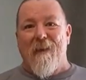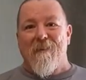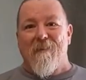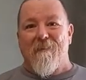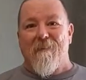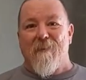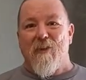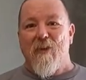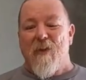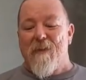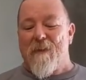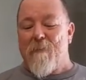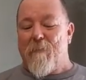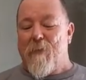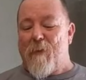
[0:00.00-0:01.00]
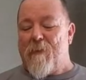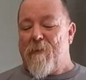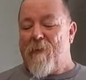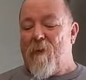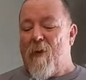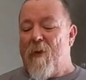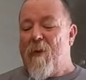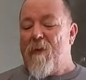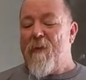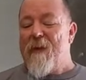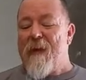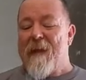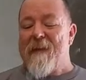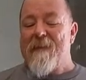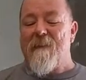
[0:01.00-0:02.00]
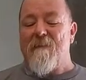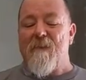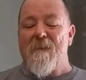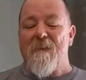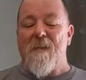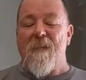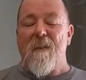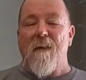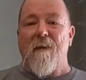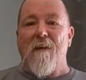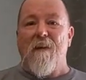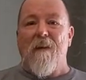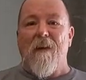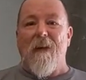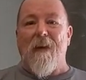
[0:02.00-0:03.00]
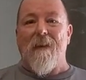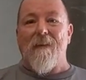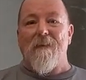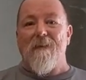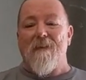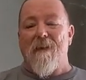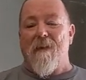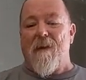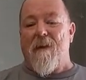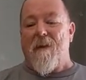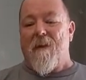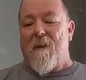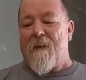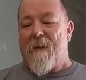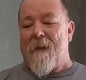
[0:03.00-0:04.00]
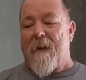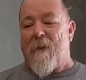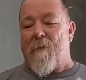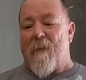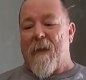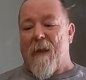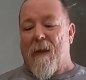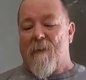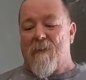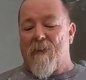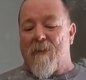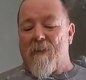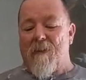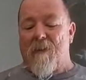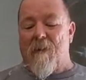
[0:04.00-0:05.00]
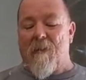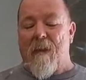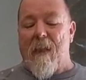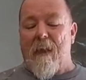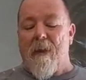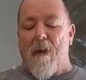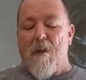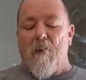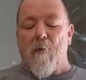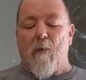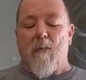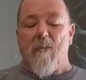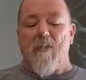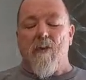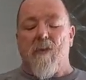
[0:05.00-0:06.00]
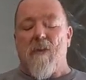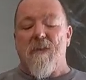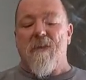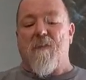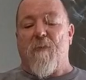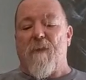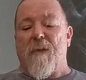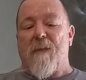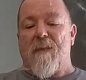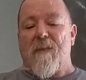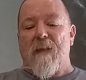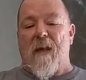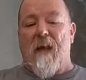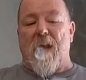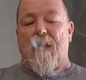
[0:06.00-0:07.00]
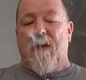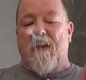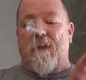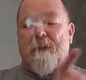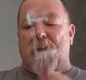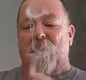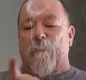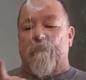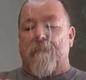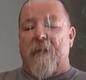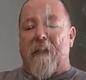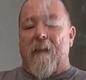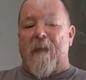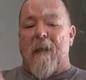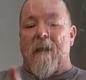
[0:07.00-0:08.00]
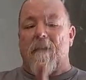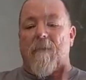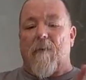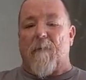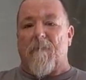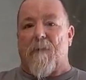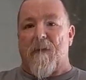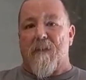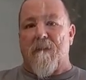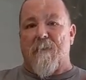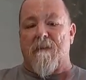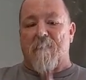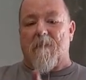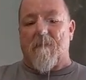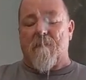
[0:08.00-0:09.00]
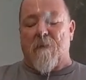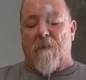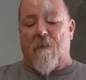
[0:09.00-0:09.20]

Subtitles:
that. It's so simple. All the negativity is clearing out, okay? You can do this for the entire length of this